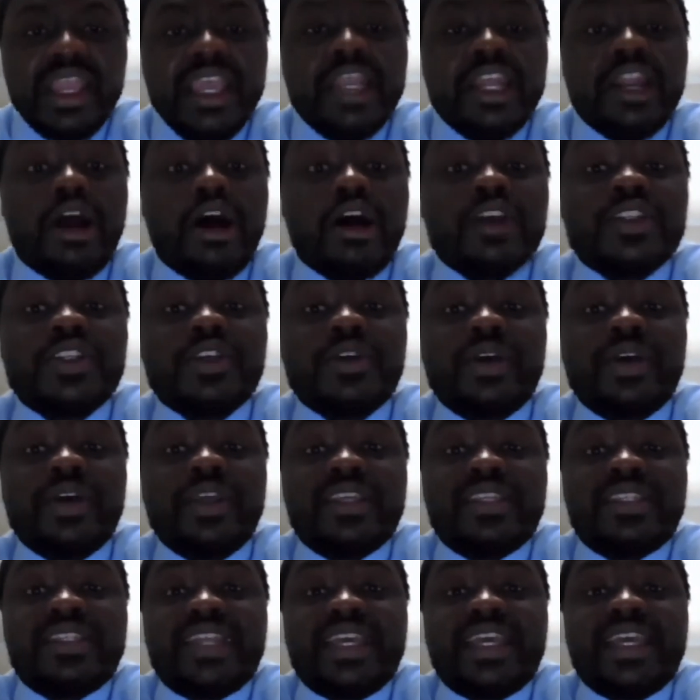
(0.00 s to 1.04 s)
and also in
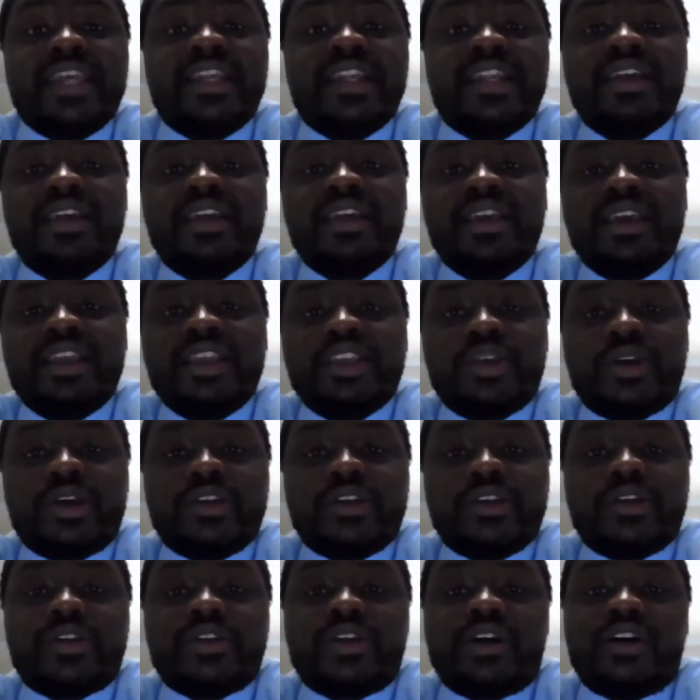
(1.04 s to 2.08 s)
the state
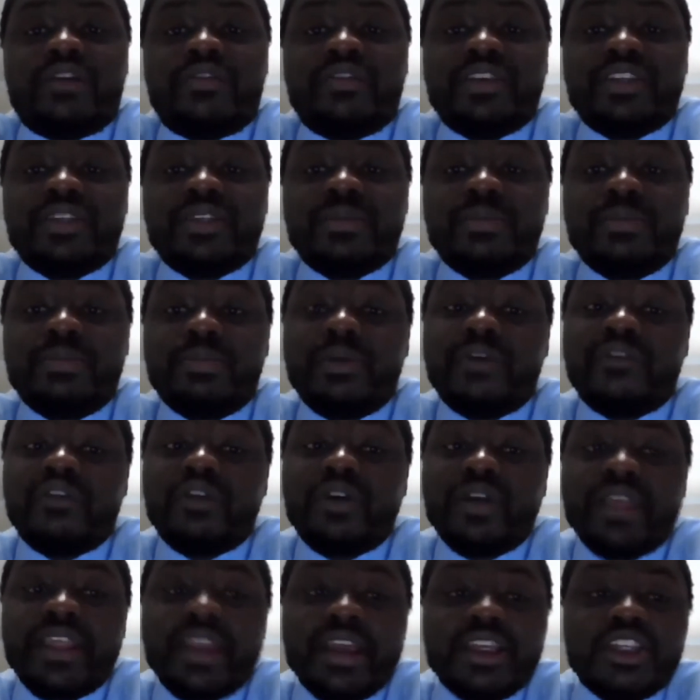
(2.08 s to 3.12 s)
treasurer's office.
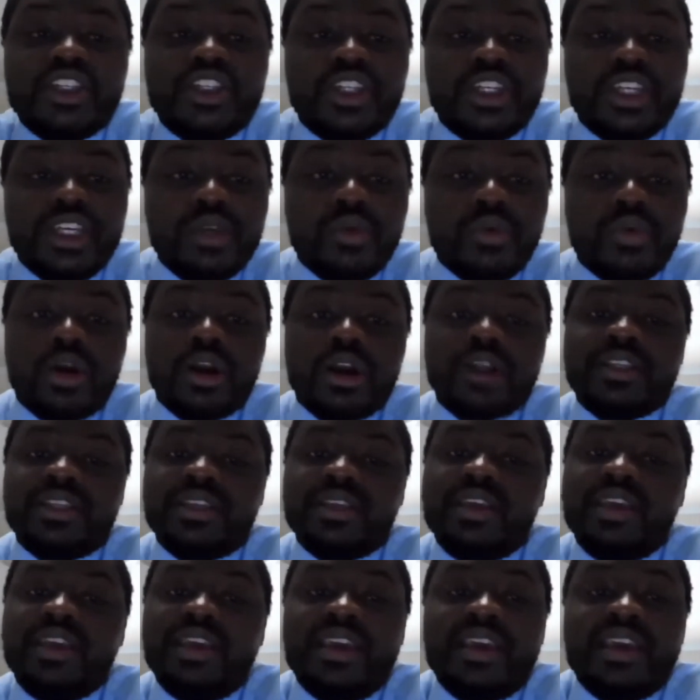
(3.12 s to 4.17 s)
Before that, she worked
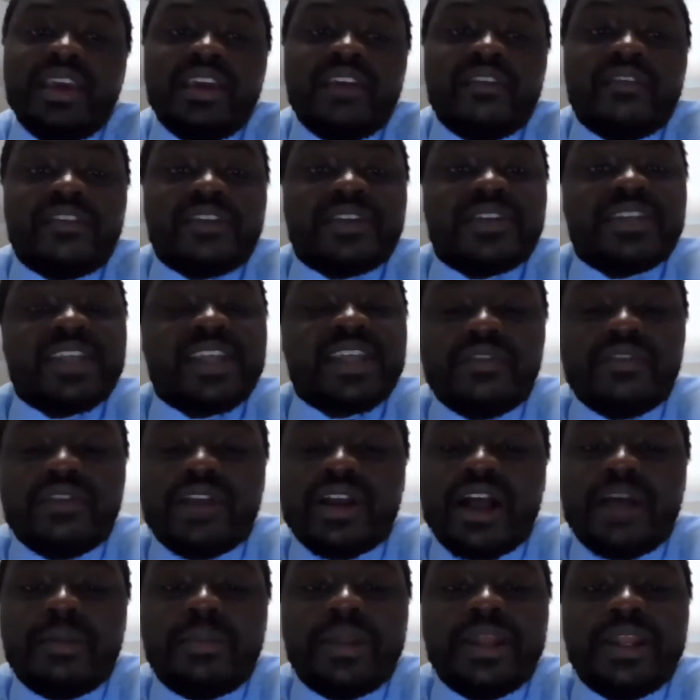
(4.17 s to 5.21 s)
for several
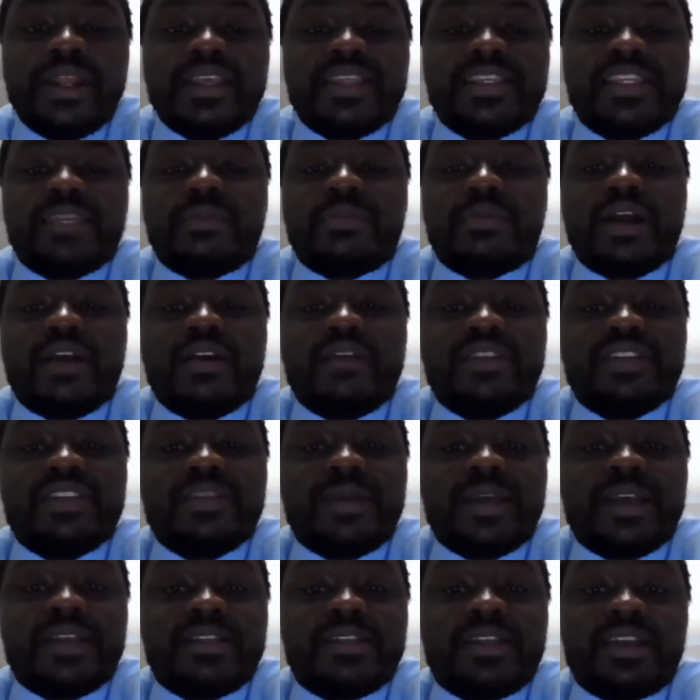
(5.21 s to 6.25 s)
companies in the private
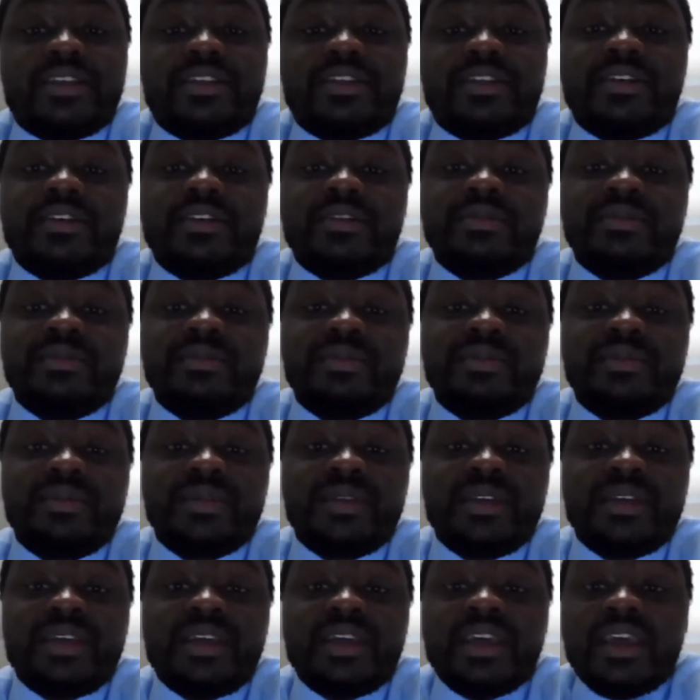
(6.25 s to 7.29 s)
spec sector.
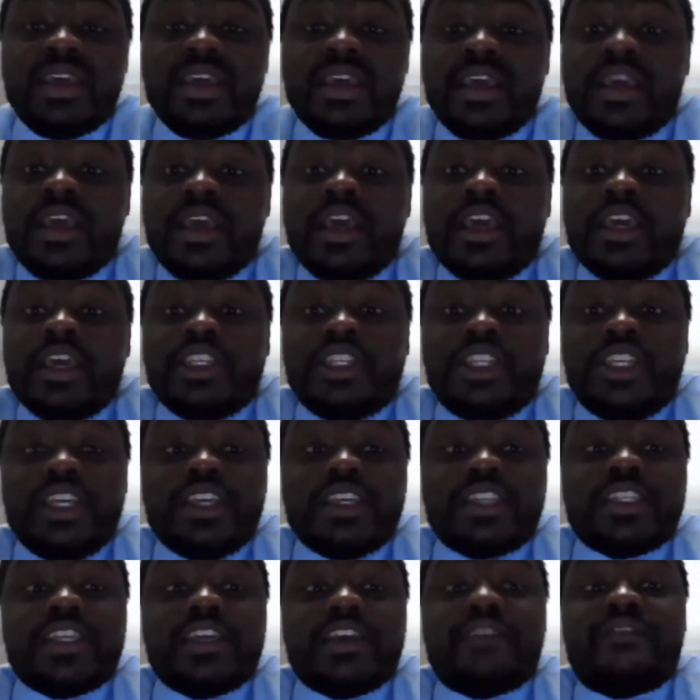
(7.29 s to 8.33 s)
She
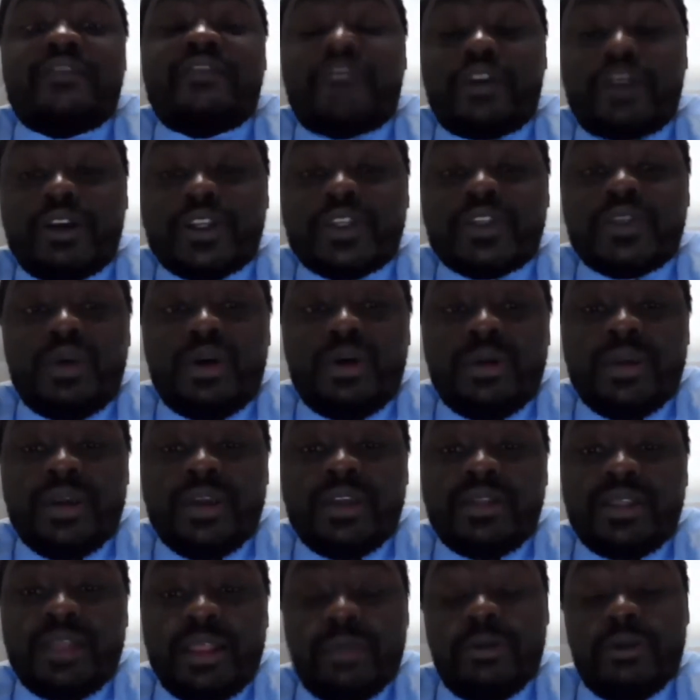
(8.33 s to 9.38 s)
is the first
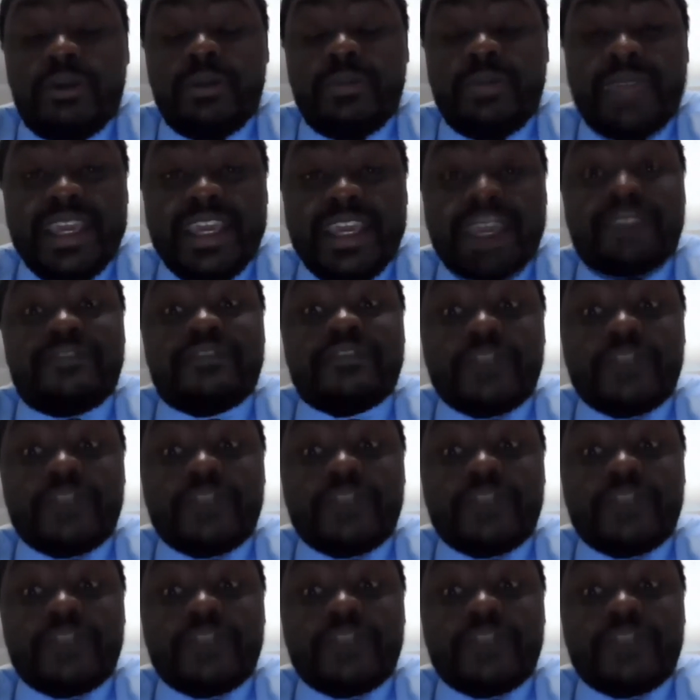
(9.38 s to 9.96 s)
woman, let me repeat,